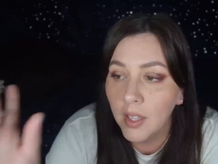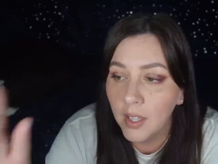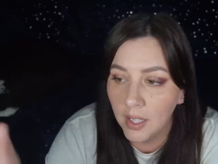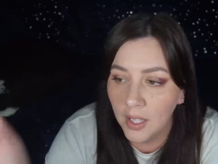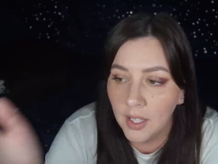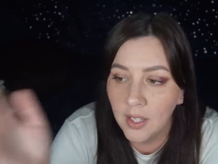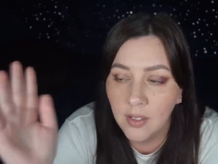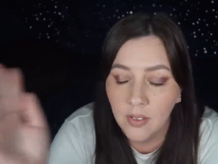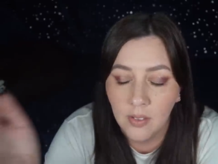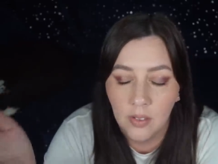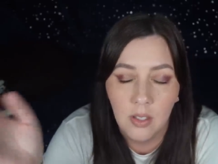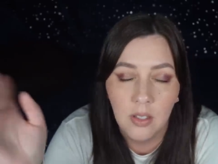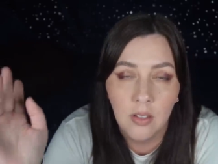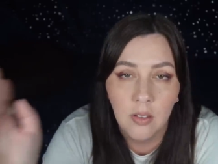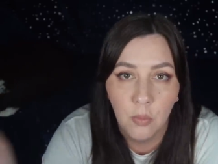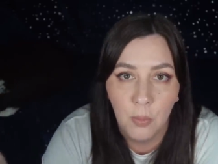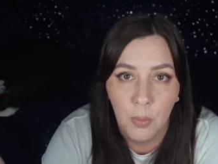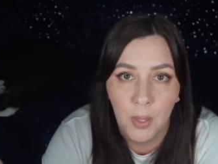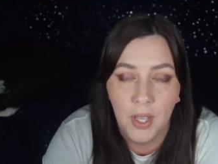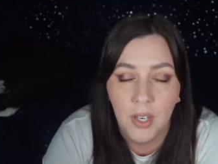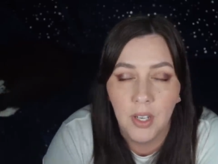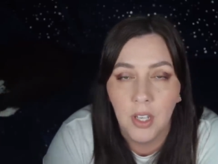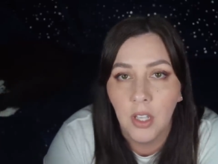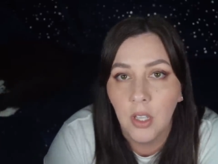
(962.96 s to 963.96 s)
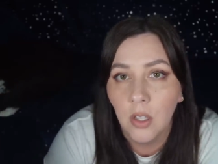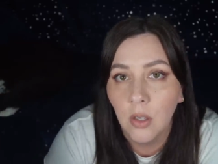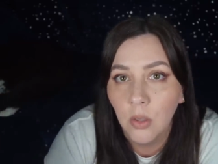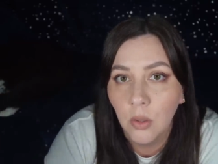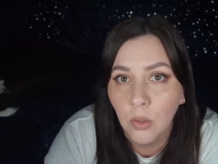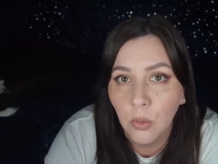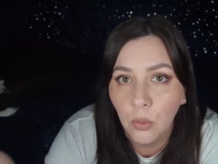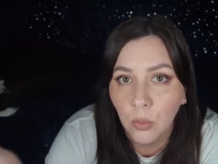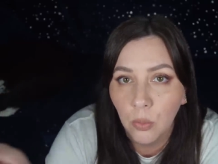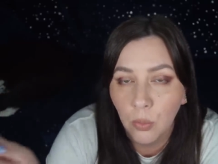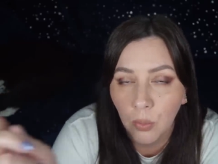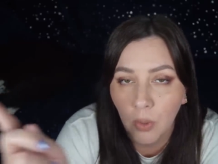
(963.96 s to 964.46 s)
He sees Mandy
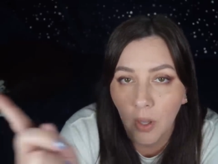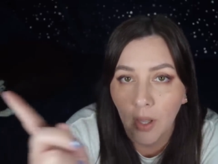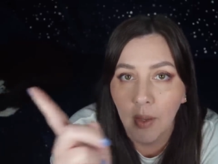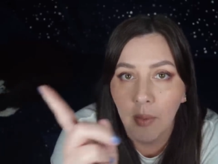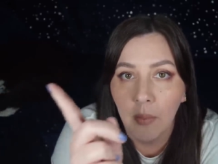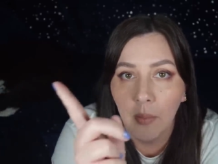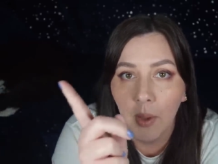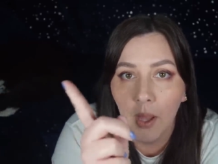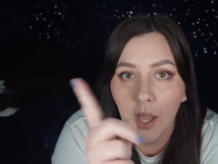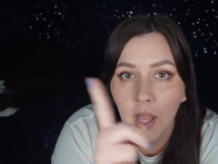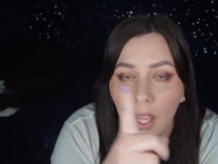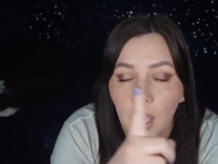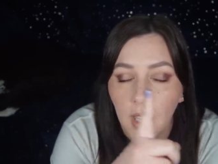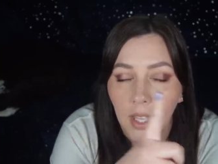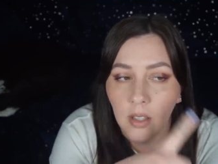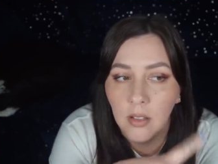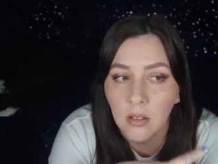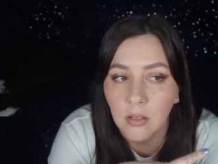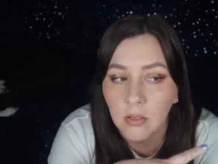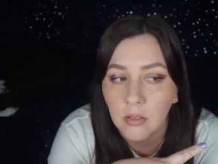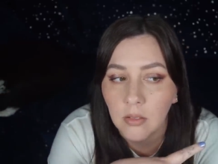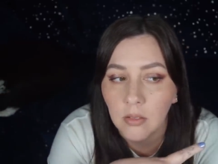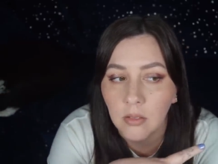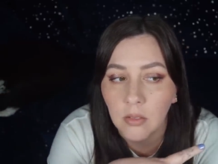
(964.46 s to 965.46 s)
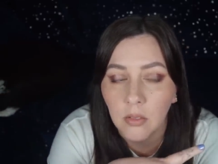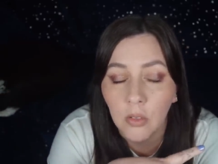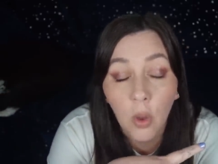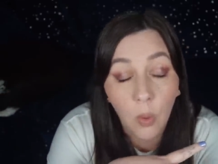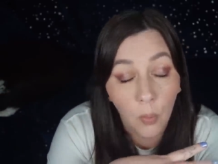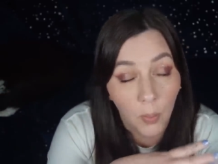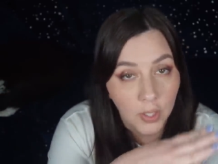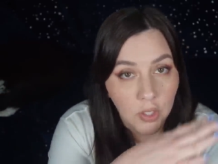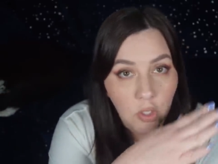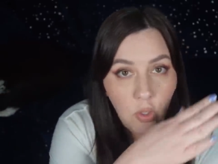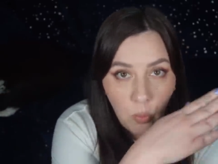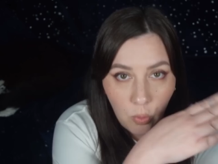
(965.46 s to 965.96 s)
run by
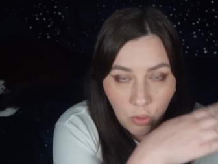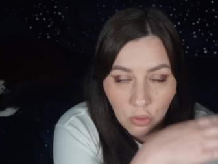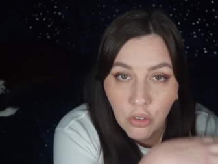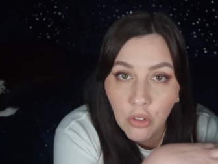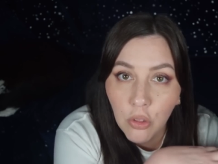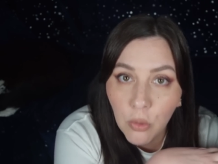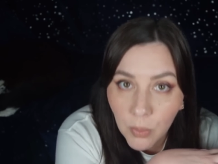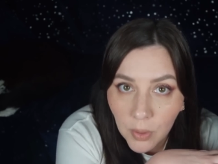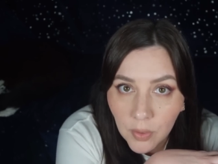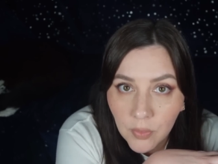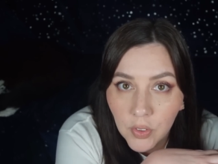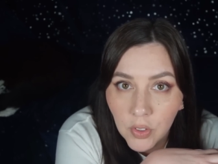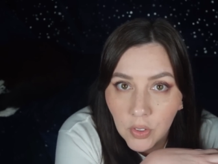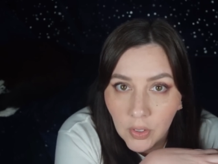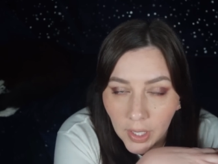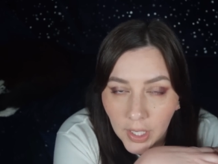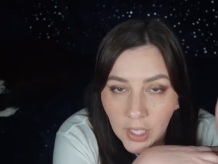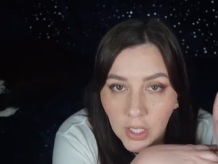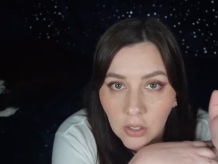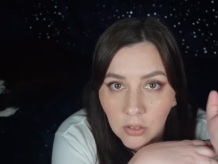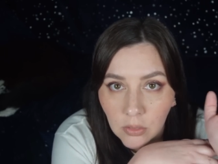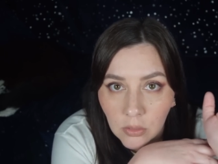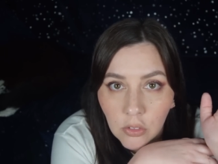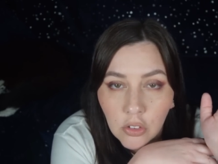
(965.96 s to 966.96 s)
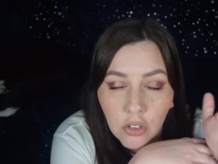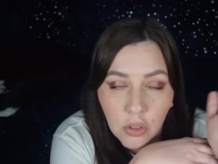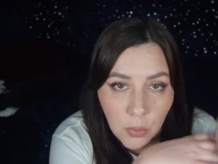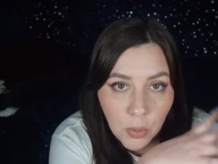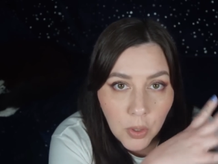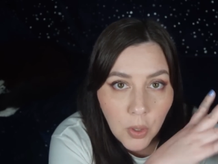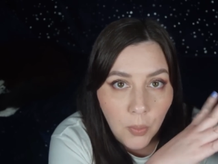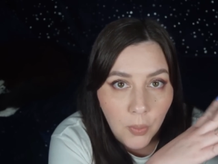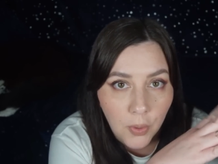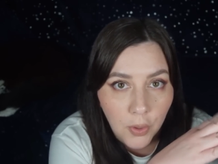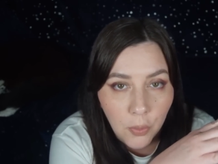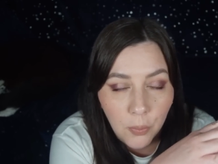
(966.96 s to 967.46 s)
going towards the river like she
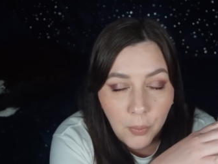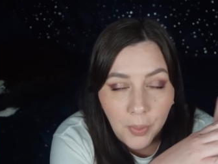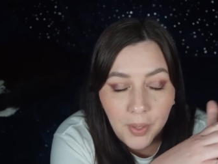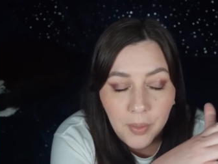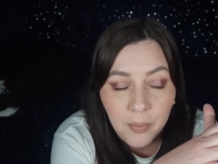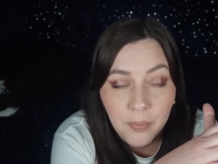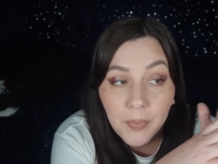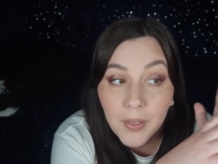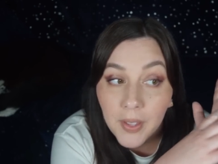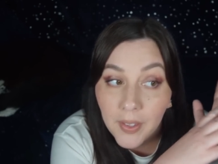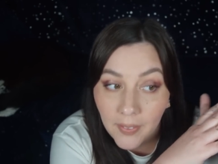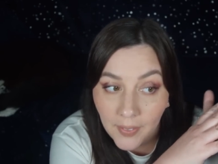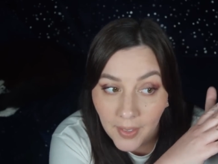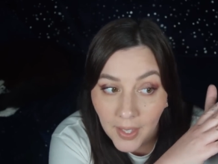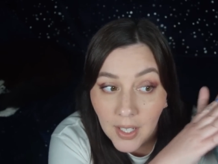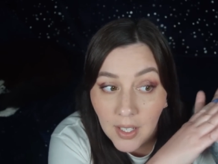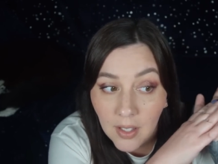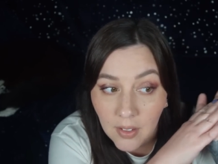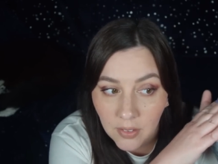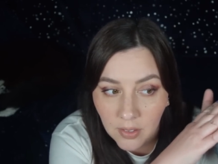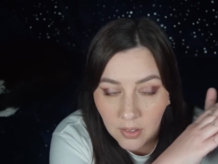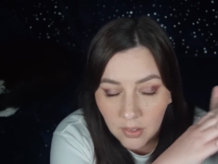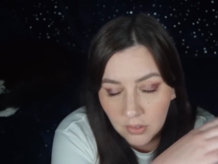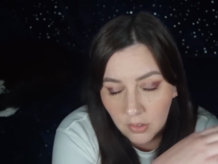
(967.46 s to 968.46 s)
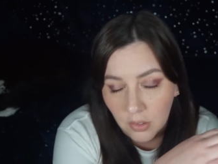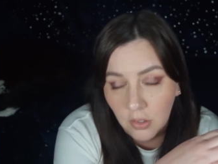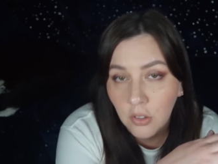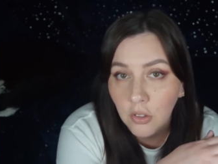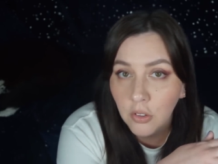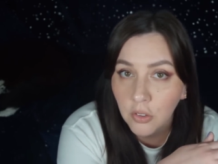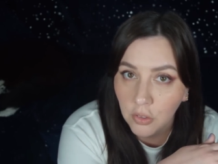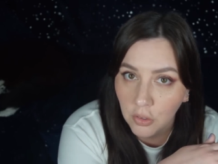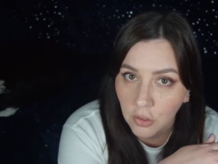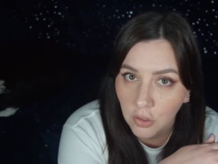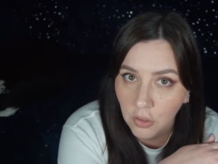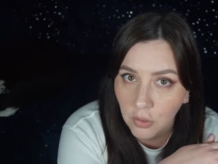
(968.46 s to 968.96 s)
would go on a run. Then he sees her
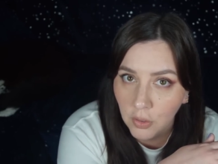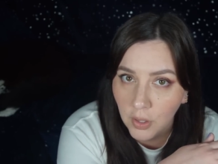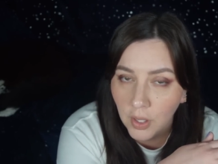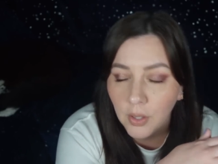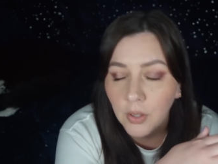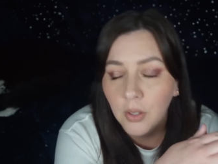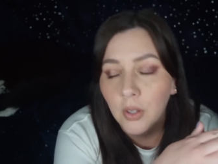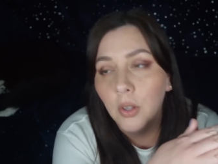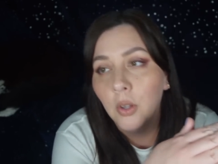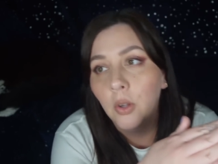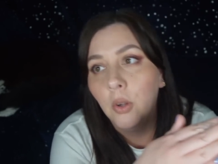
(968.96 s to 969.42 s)
turn around.